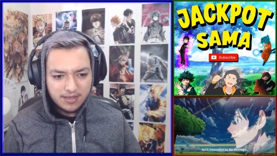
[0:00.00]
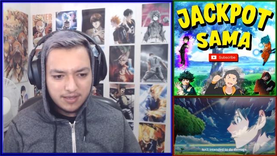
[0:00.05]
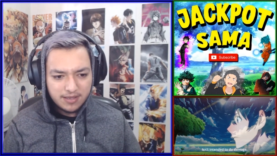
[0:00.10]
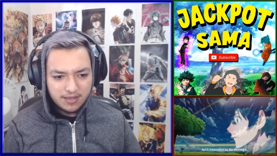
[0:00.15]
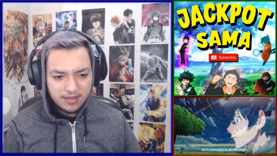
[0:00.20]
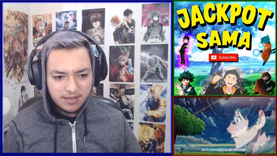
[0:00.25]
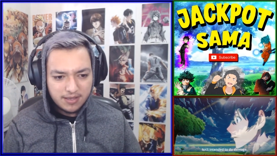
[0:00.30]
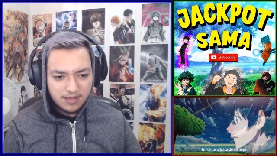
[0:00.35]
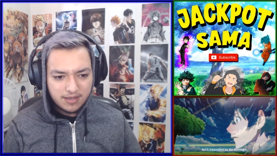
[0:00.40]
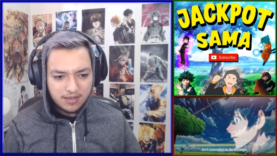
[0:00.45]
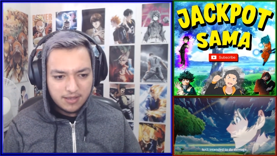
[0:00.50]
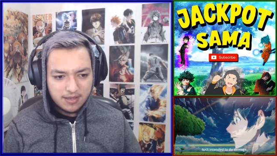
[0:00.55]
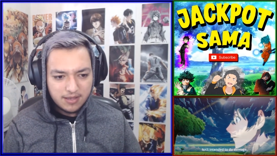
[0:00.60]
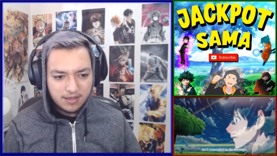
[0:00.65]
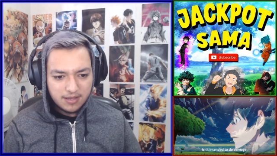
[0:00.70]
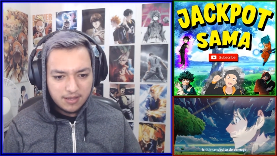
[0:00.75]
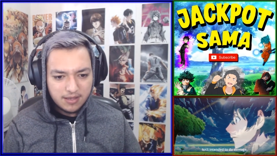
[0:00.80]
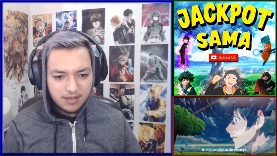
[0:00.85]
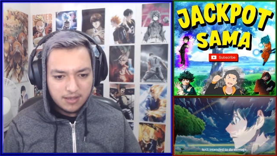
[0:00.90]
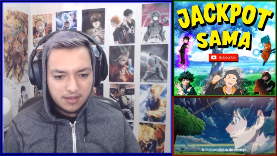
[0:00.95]

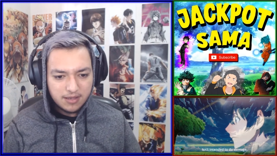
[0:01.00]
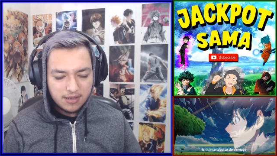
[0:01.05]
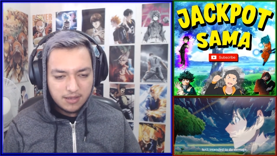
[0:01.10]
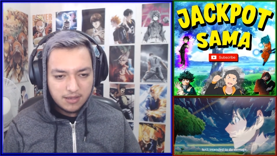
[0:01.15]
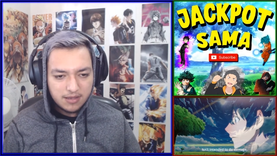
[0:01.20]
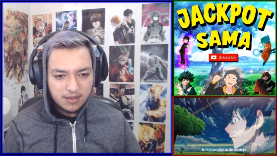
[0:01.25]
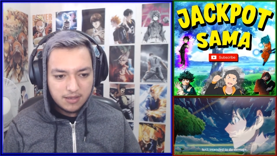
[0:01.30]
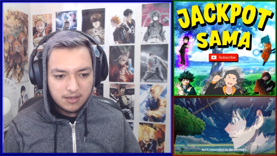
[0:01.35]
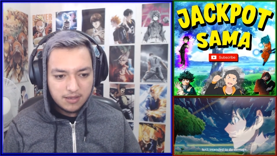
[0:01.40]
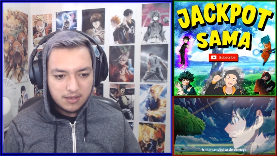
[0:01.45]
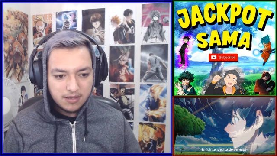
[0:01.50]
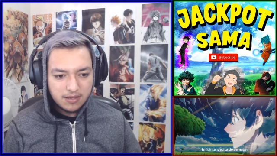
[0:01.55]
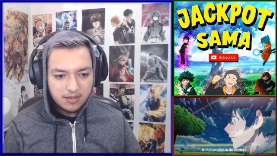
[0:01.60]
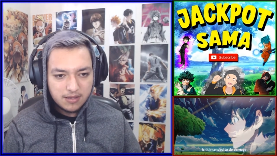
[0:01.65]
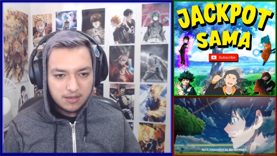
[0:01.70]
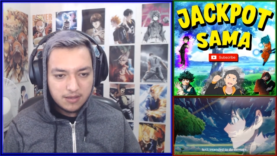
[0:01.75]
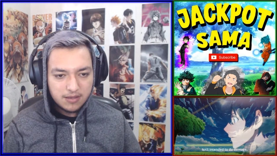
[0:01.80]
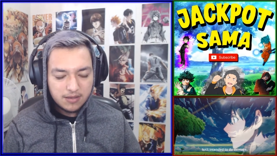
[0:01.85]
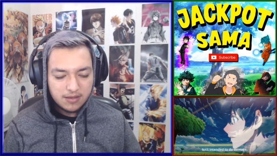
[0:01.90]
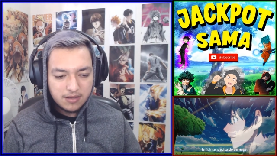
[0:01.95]

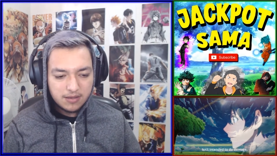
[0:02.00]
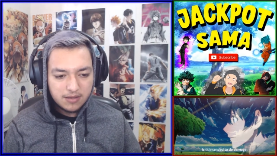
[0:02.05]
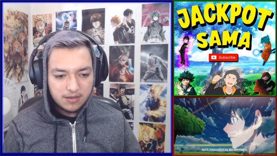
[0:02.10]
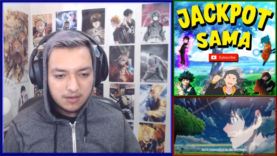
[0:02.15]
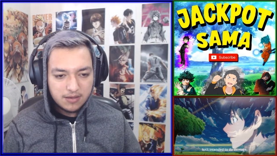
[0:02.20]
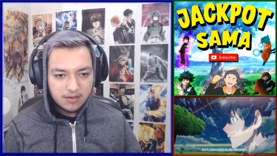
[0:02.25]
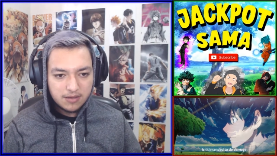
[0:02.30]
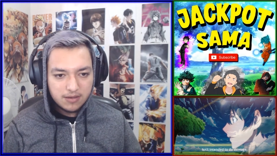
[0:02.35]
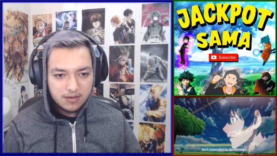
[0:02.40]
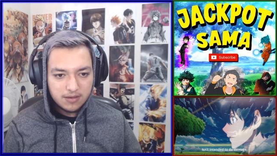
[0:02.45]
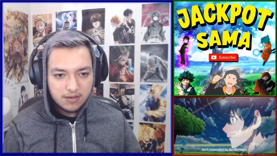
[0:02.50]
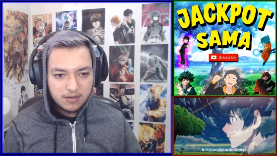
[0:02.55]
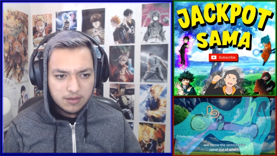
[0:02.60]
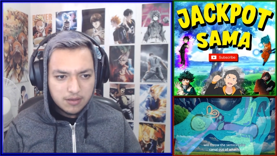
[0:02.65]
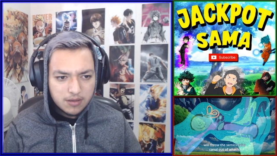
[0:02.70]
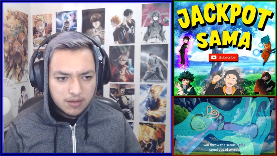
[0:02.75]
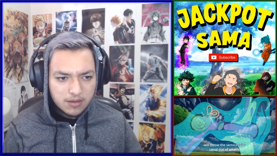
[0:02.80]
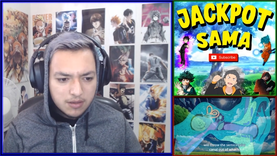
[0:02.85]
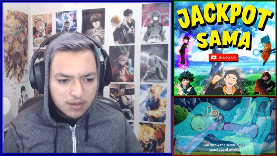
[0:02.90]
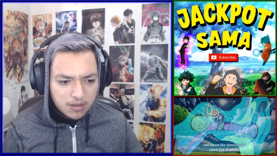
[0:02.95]

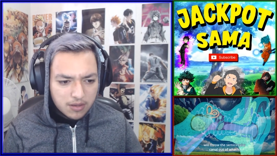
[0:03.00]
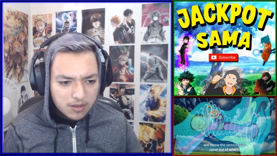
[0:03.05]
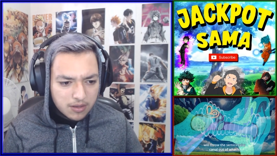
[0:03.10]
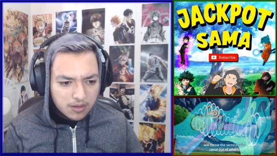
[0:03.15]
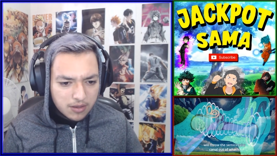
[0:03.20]
[no speech]